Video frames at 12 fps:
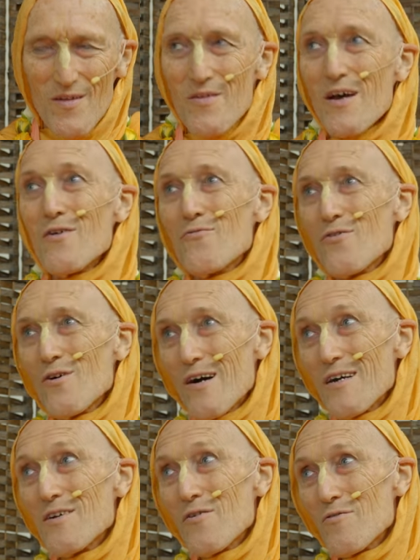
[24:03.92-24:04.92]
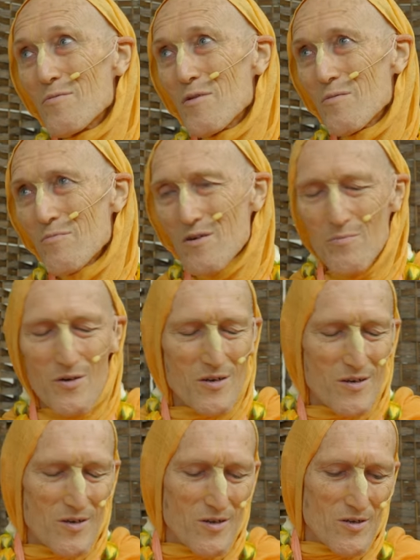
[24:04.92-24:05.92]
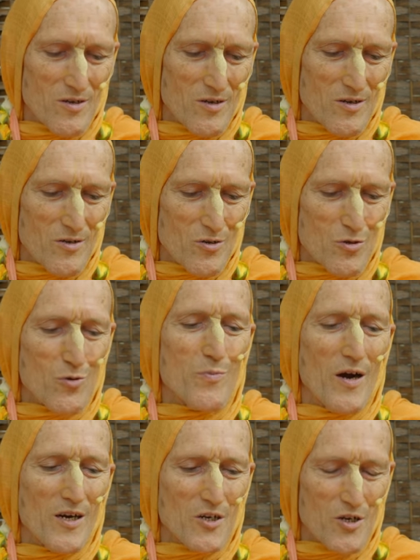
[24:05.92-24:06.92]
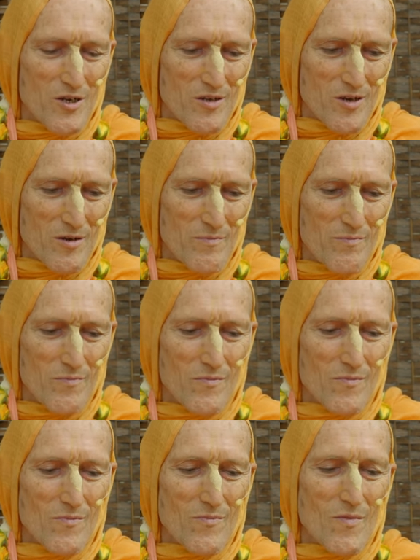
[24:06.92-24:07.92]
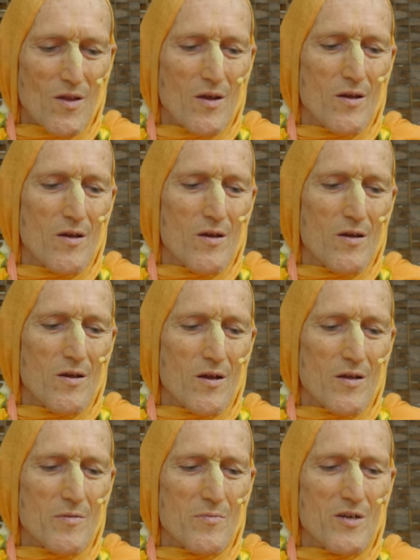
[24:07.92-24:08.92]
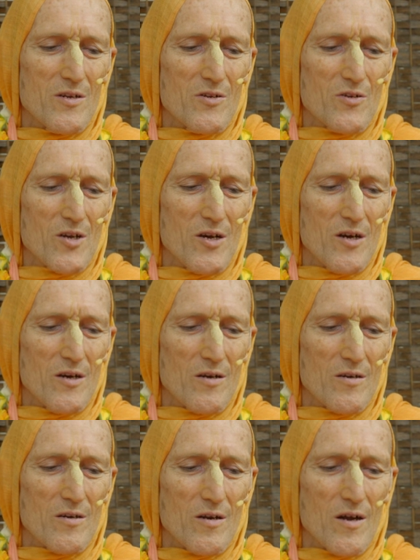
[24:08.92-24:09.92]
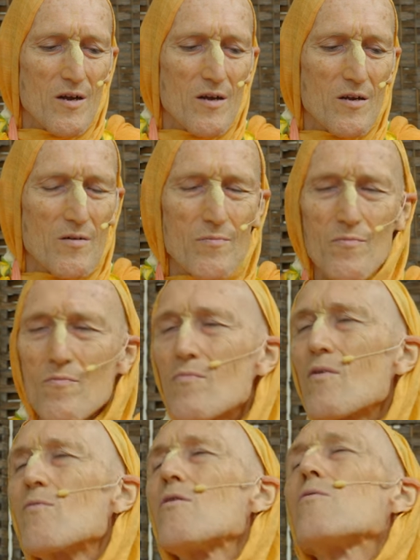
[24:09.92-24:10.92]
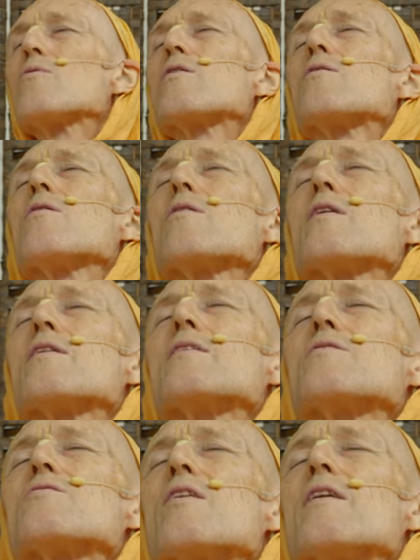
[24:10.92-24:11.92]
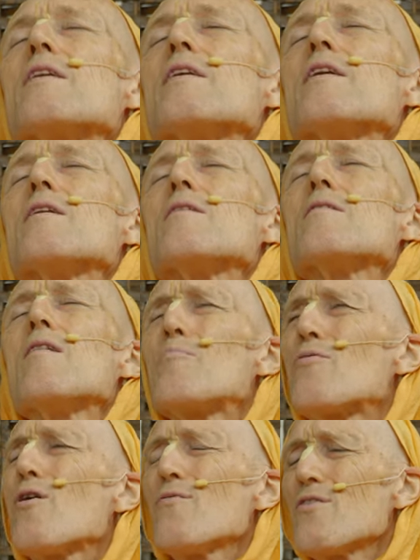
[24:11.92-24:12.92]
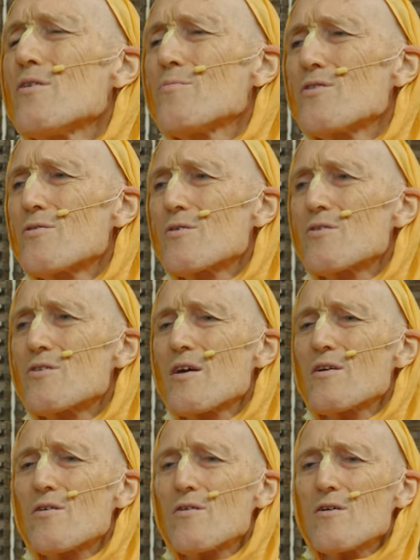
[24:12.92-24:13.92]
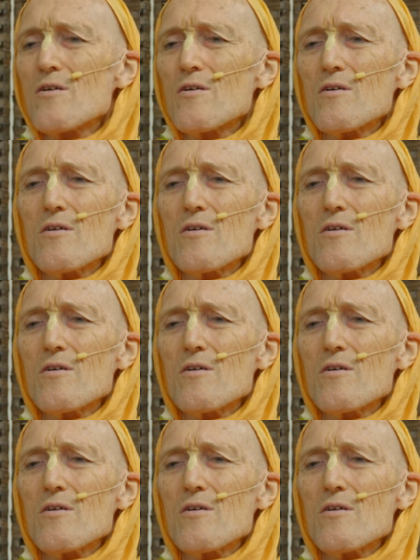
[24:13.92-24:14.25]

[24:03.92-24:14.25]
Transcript: Therefore, I don't remember, but it is a subhashita. Uh, it means uh, uh, what we call that. It's a uh, a proverb, you could say, or